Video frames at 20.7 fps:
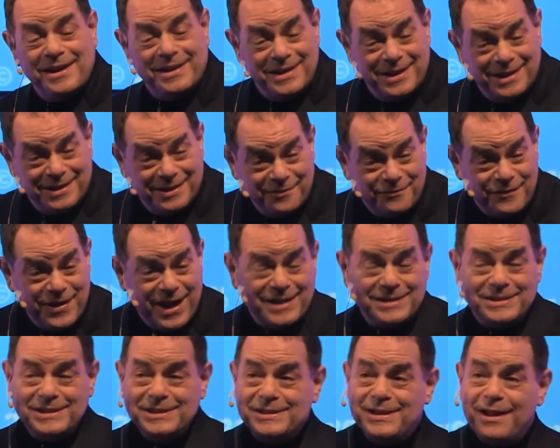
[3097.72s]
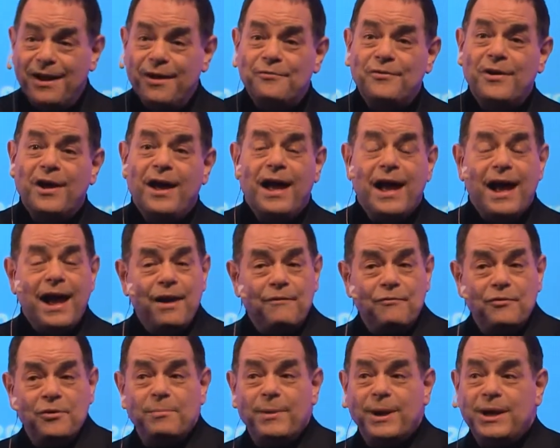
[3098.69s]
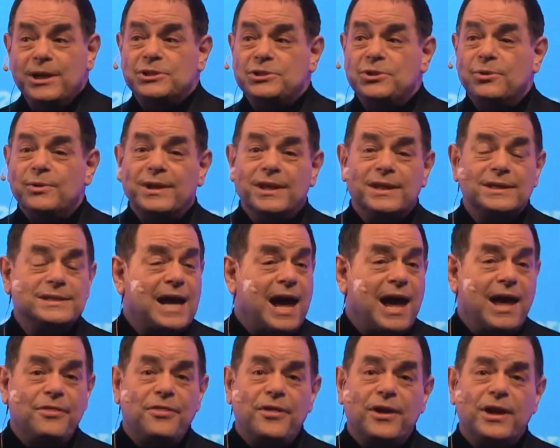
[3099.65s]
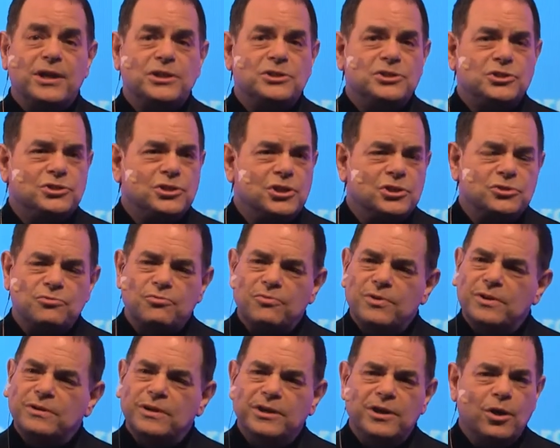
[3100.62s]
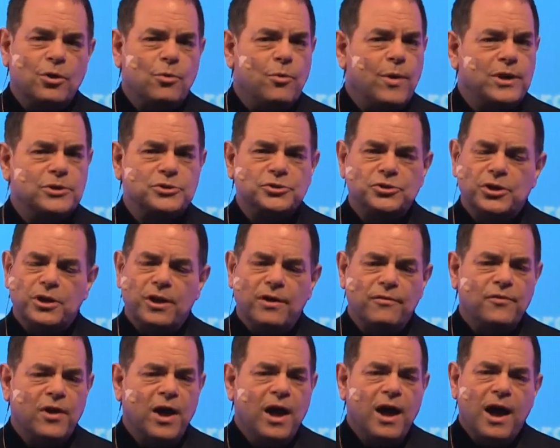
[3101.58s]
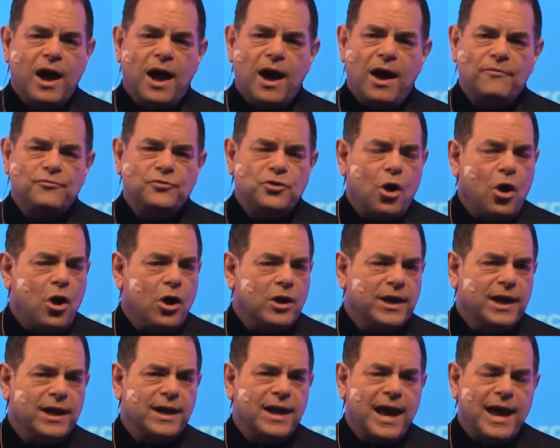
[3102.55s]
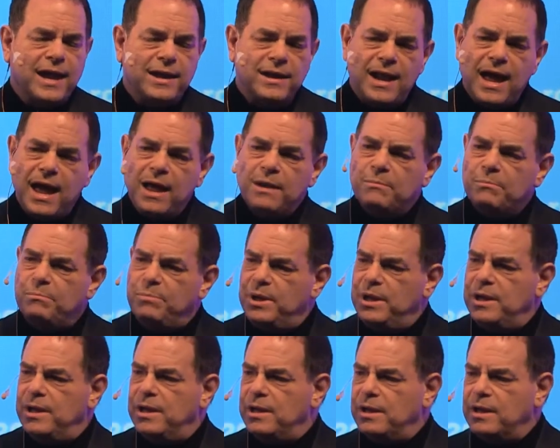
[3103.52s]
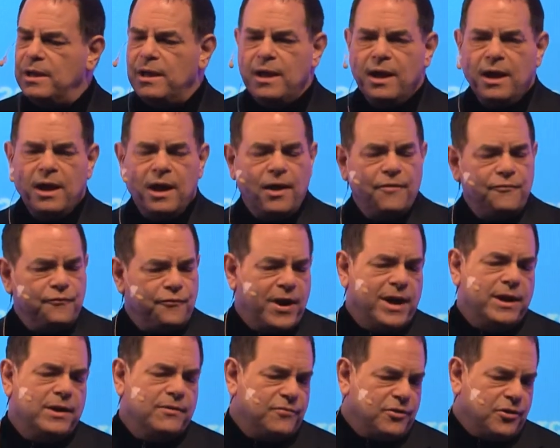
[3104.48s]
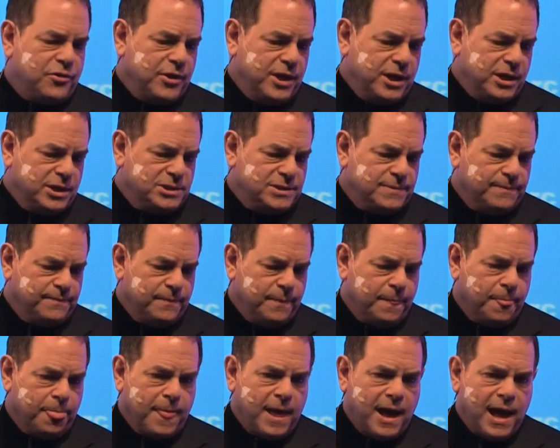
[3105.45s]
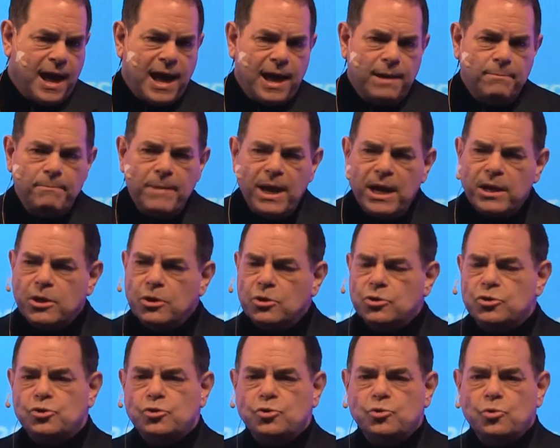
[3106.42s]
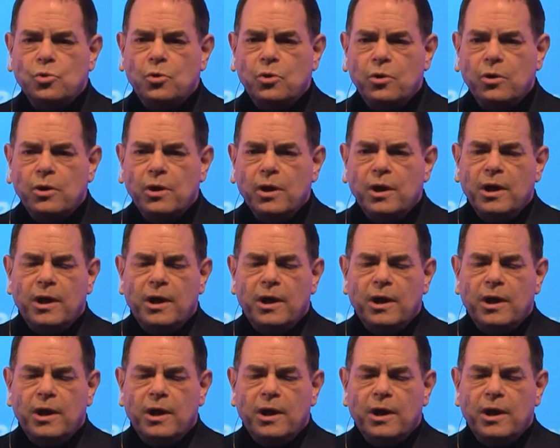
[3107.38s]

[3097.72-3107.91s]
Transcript: need the fancy stuff. Everybody's doing this. I think it's just really a question of talking and not being afraid of the things. And making sure,